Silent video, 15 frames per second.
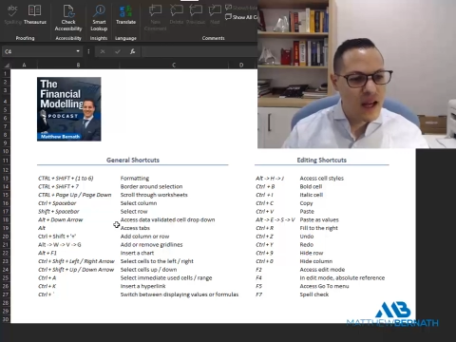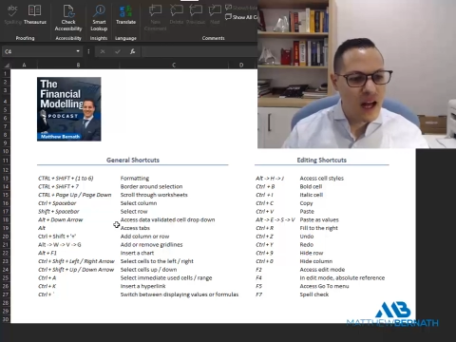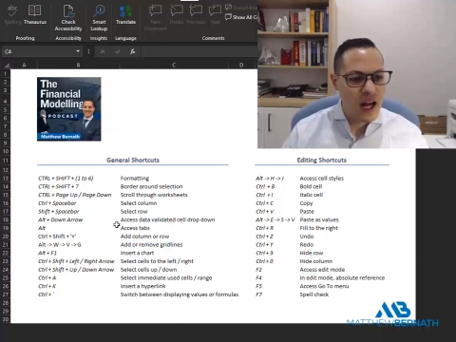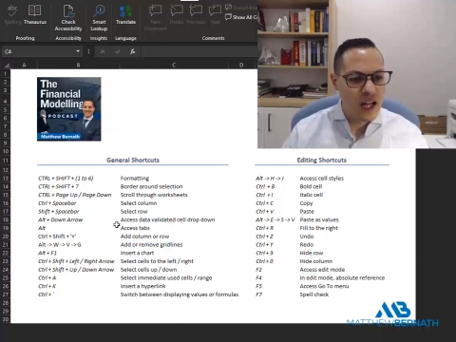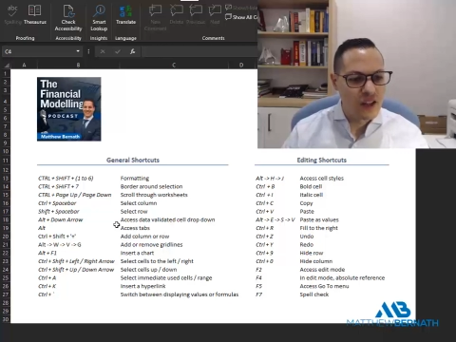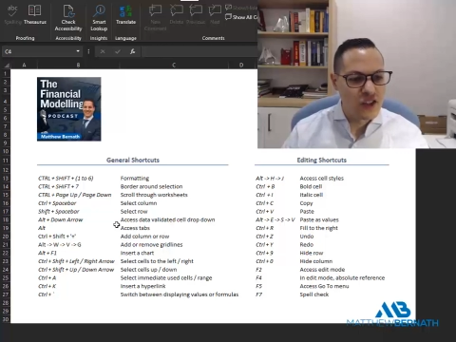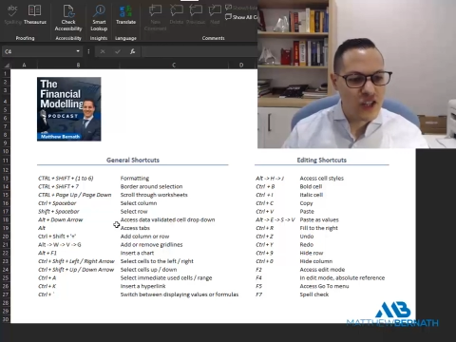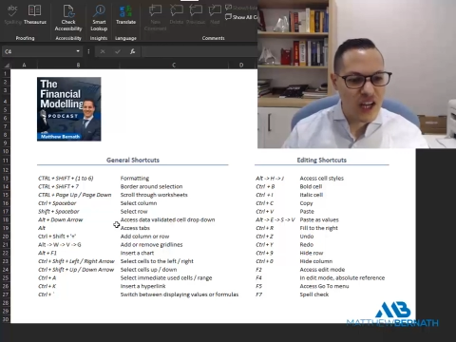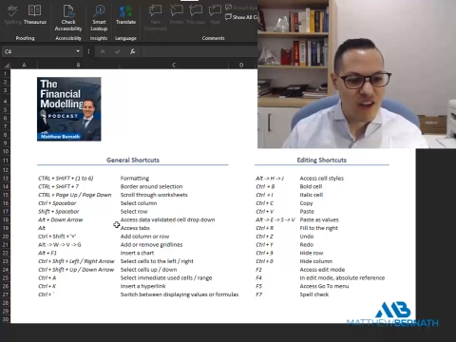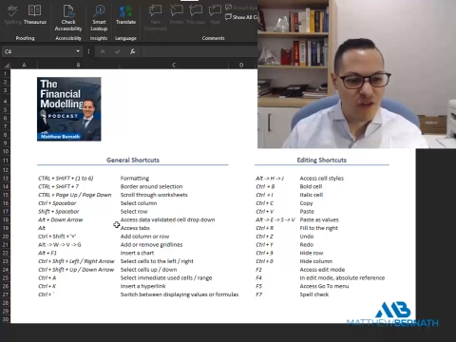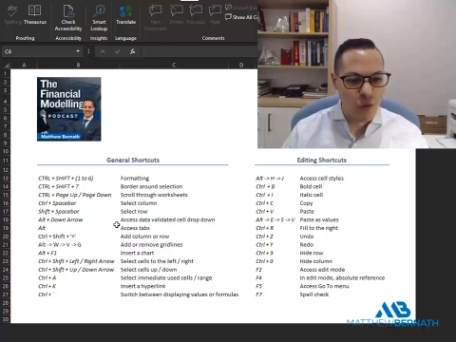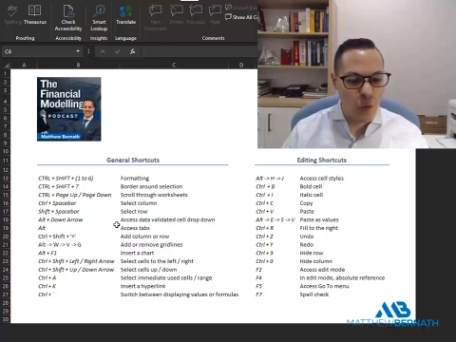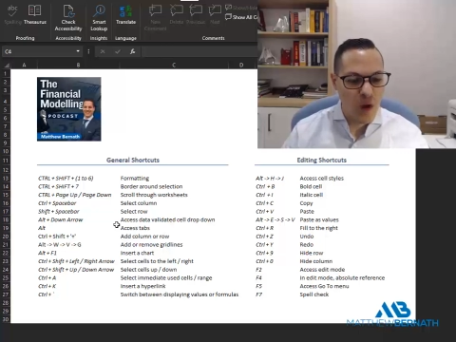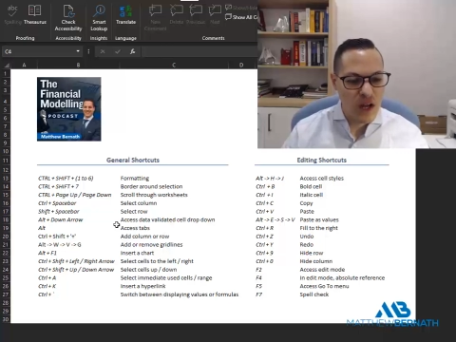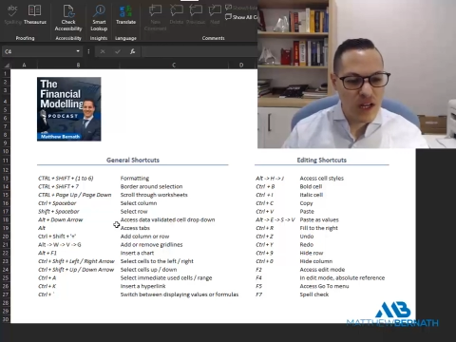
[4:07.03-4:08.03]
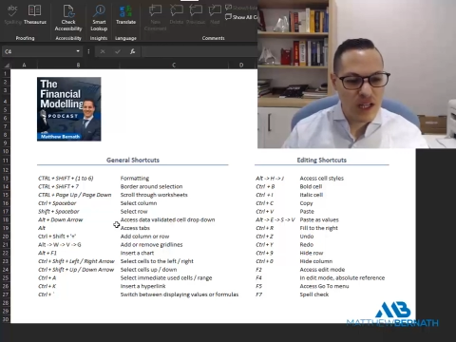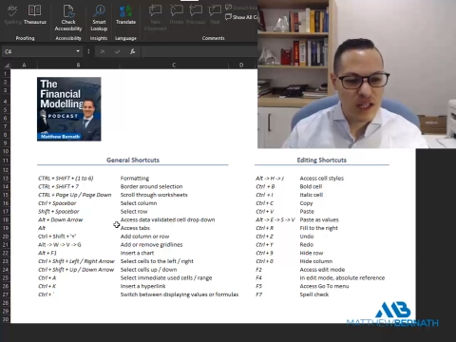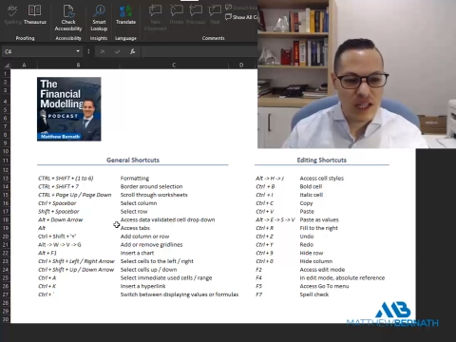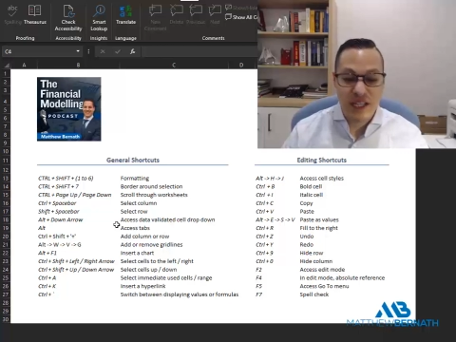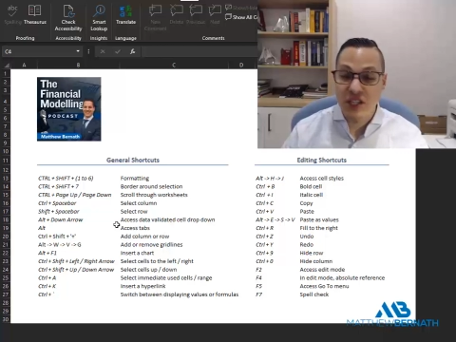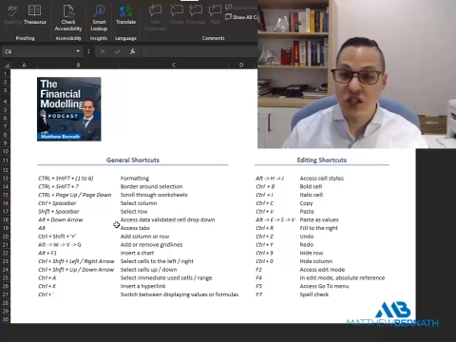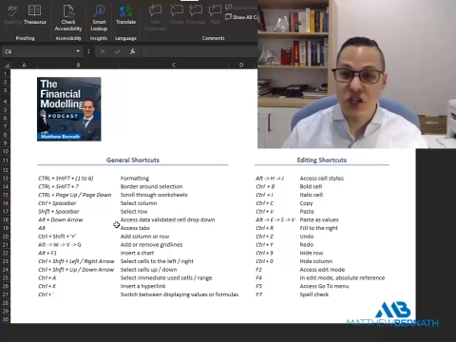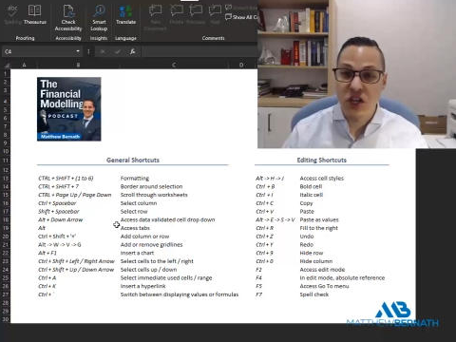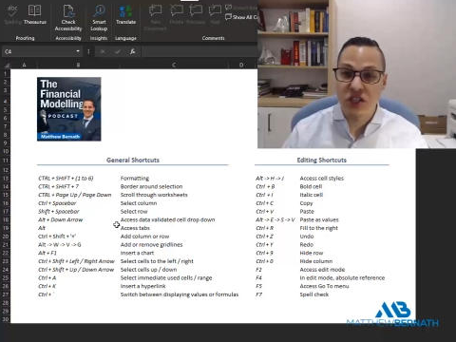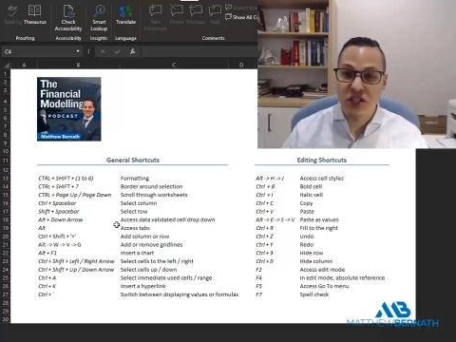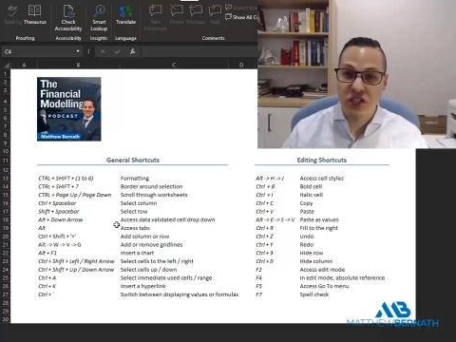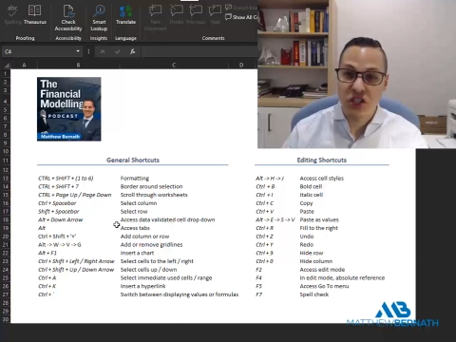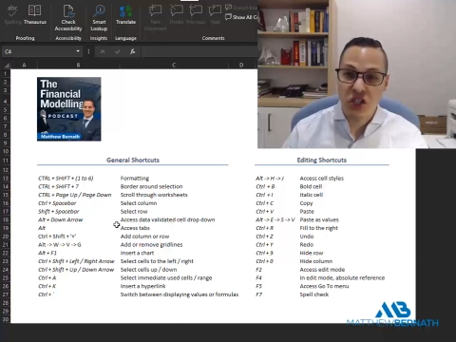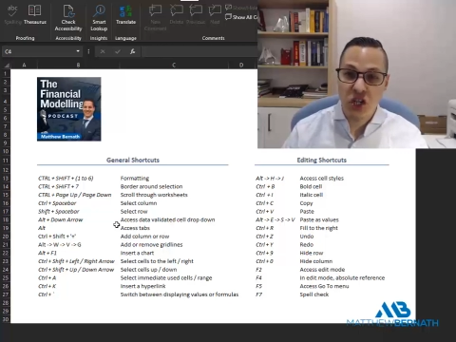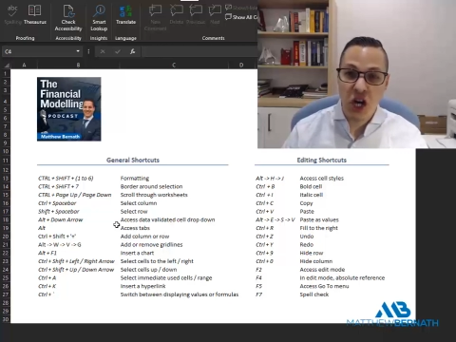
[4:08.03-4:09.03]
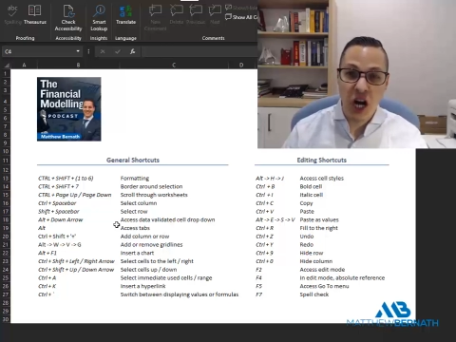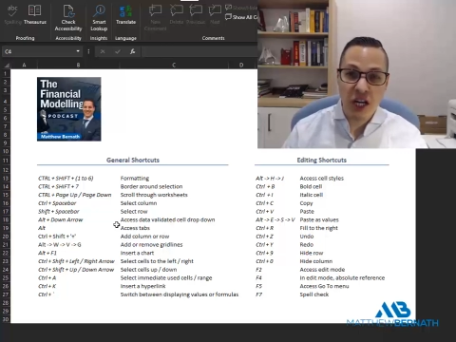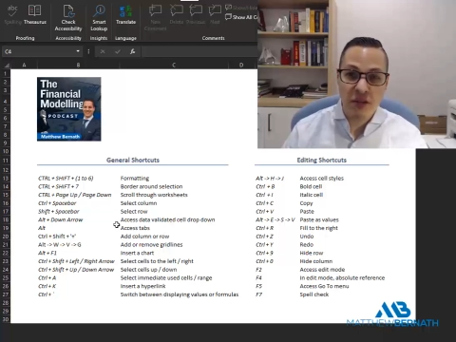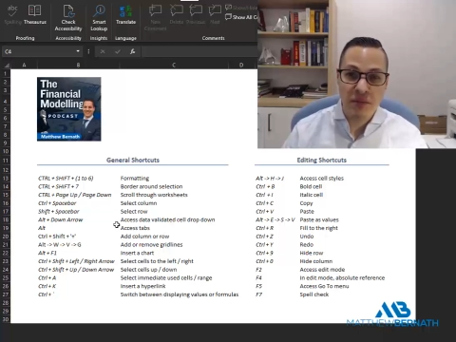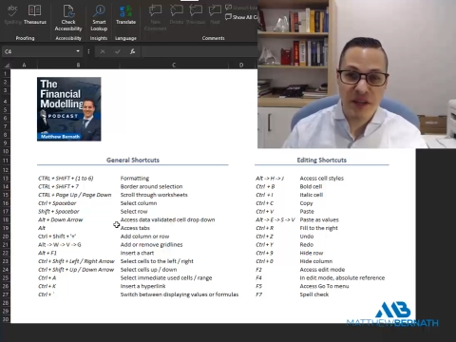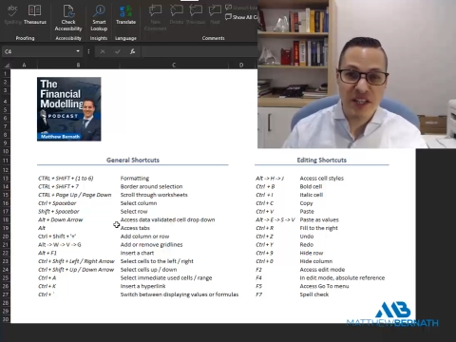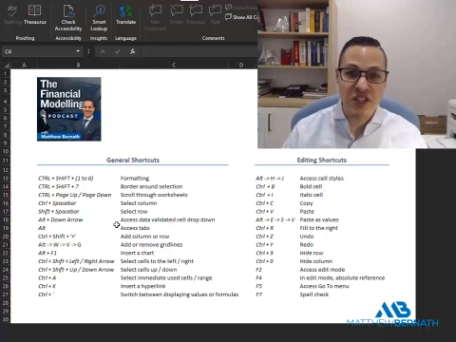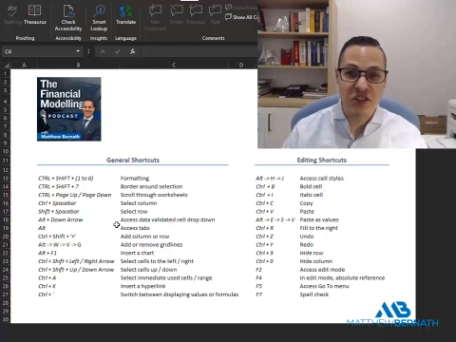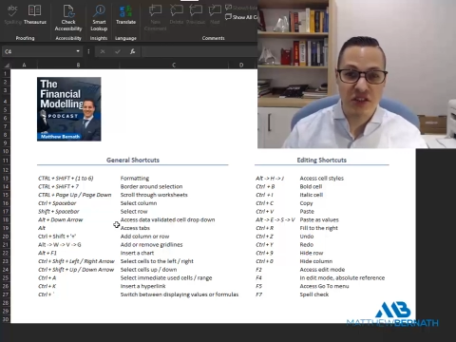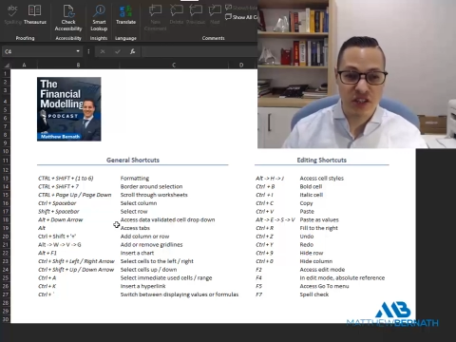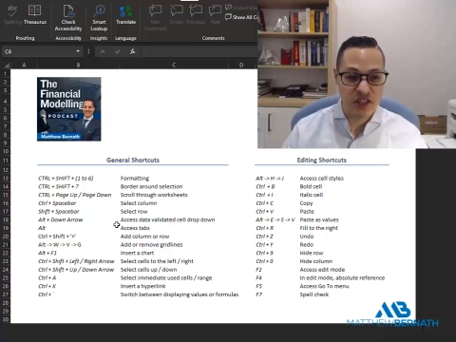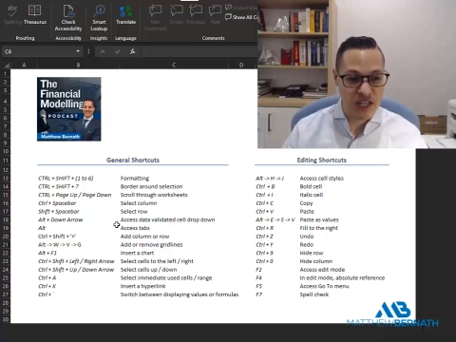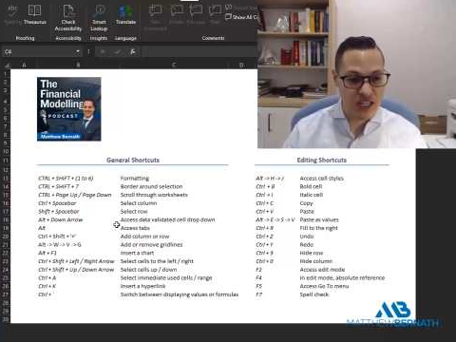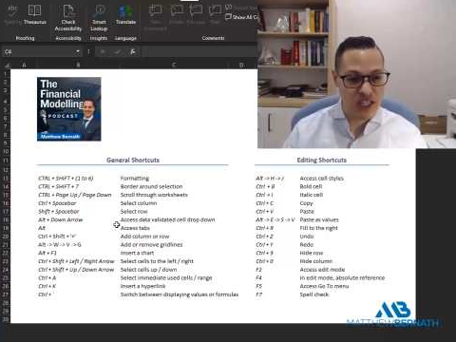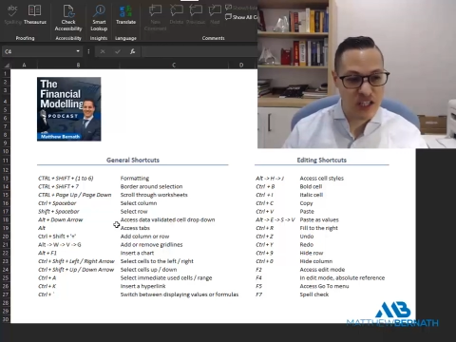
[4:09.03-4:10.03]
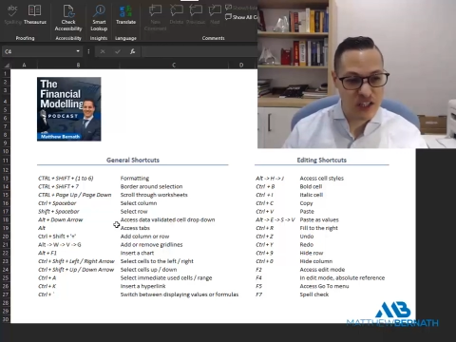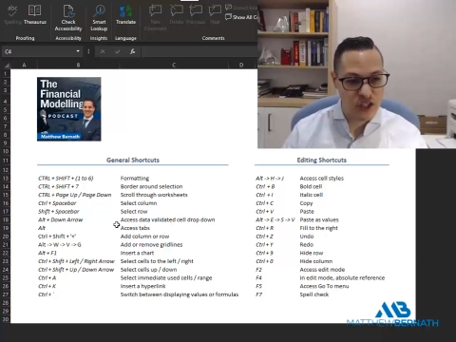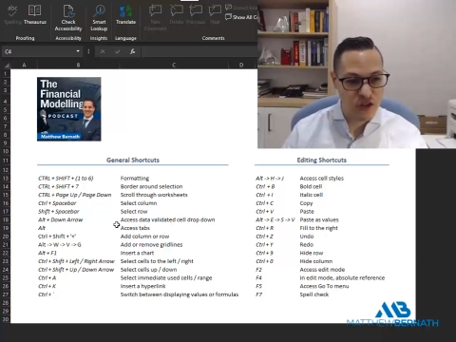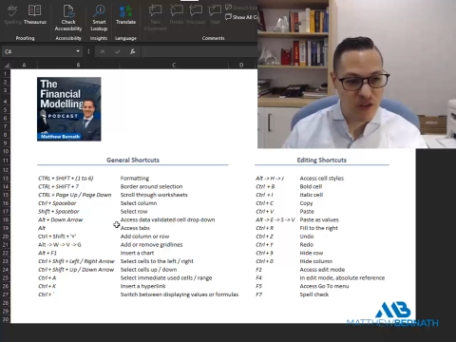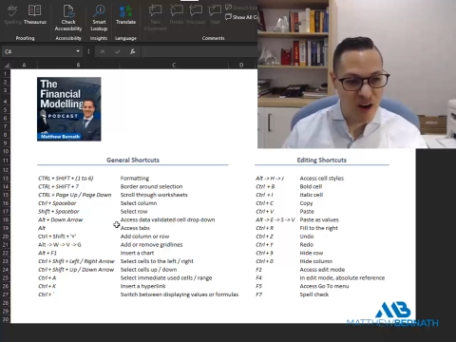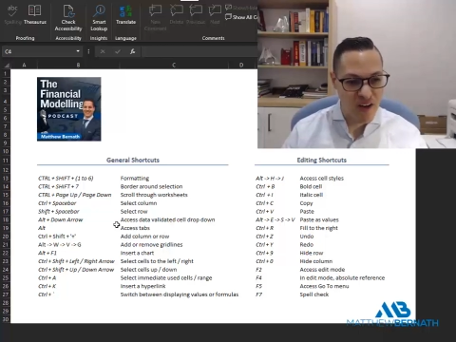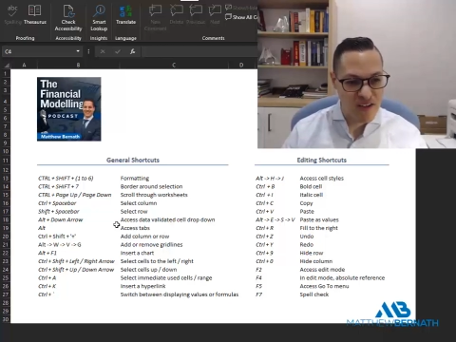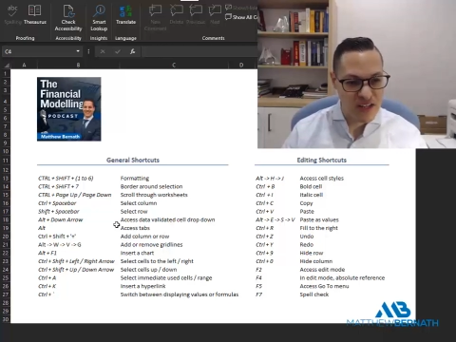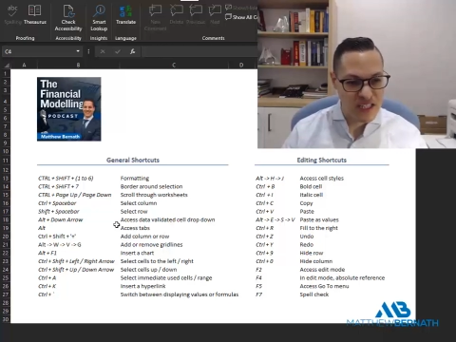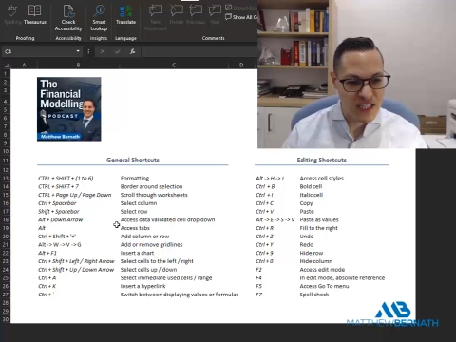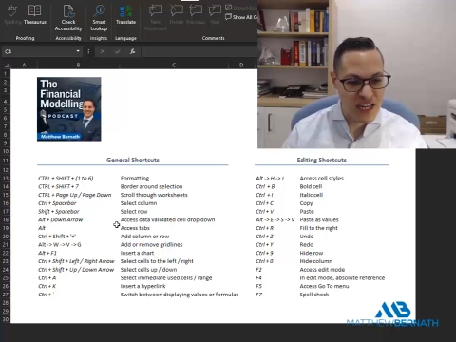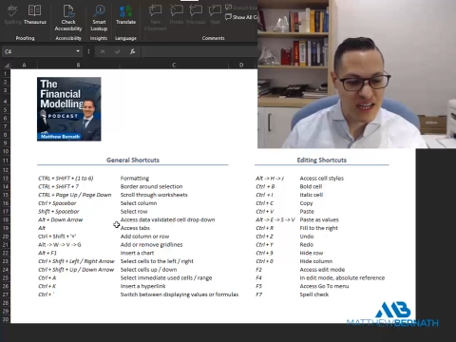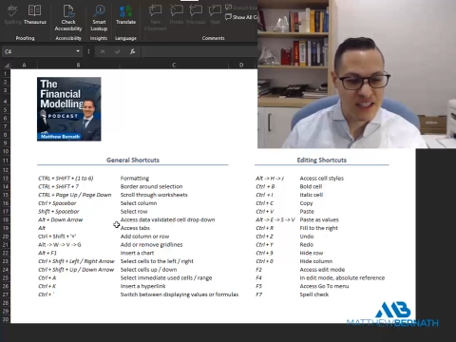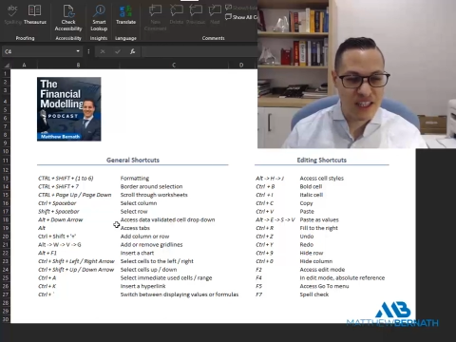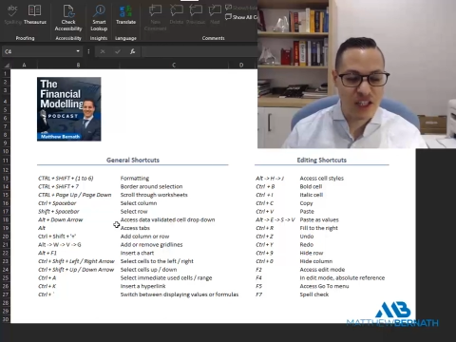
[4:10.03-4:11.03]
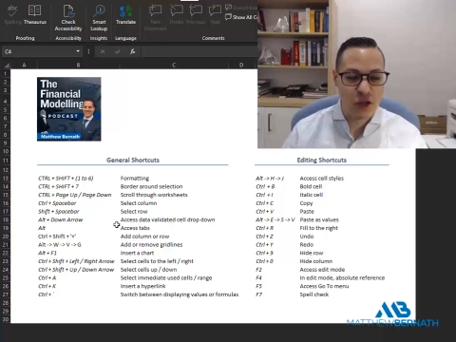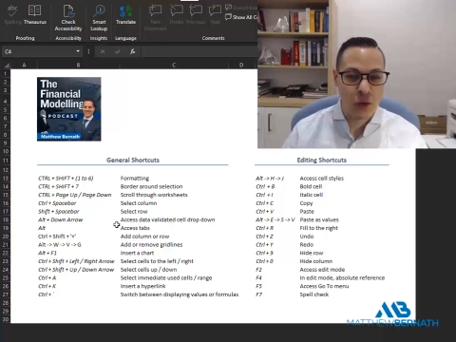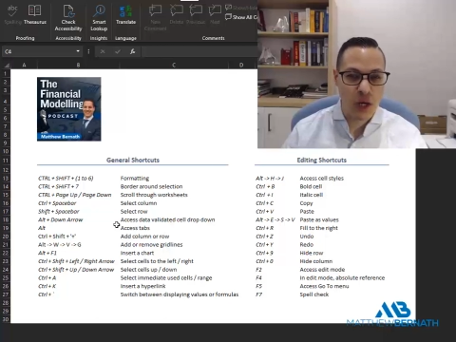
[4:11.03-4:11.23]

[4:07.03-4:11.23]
Alt F1 inserts a chart based on the data that you've currently selected.